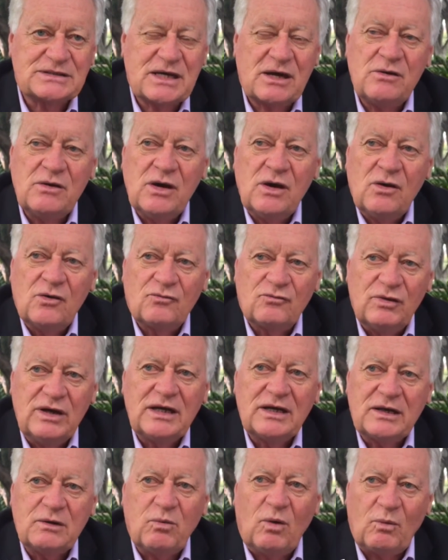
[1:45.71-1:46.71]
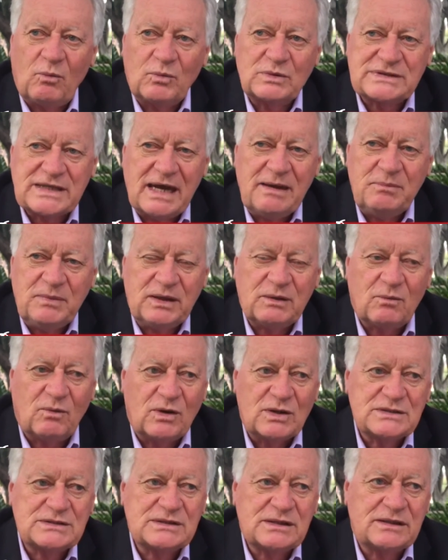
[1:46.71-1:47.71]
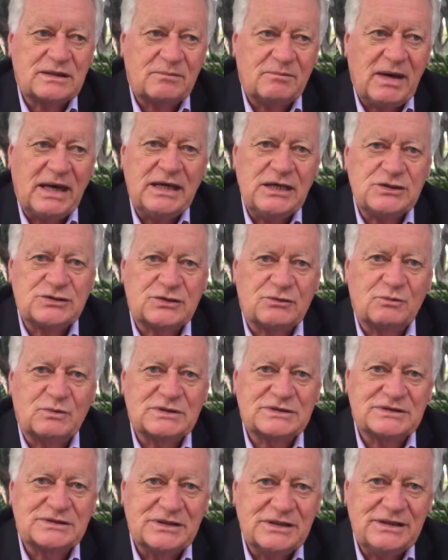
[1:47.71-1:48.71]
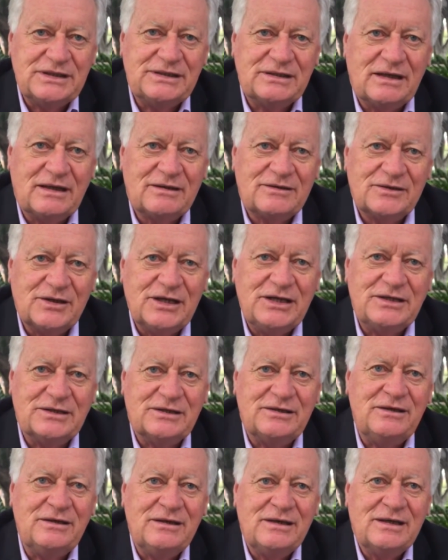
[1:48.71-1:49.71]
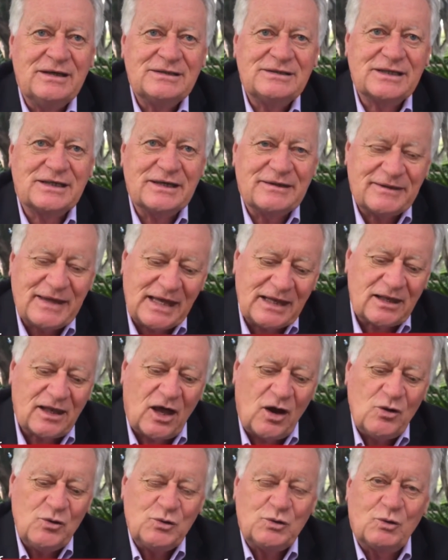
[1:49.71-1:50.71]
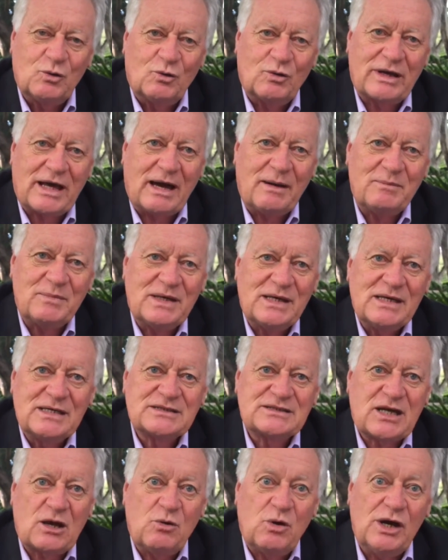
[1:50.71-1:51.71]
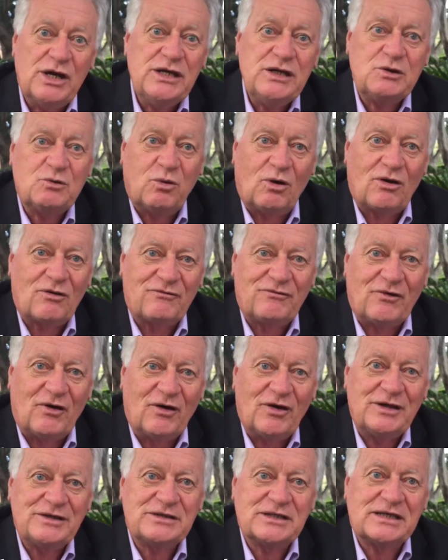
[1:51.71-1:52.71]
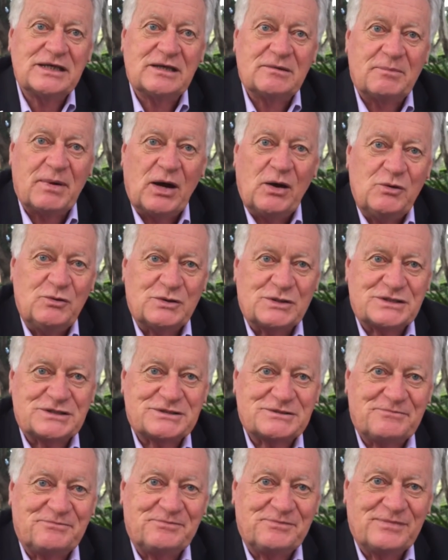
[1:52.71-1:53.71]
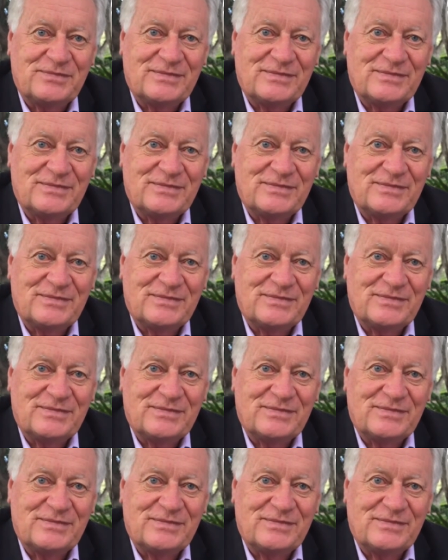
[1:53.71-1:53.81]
So really what was happening was that the manager was needed to get that loan caught up, so he qualified to get a bonus.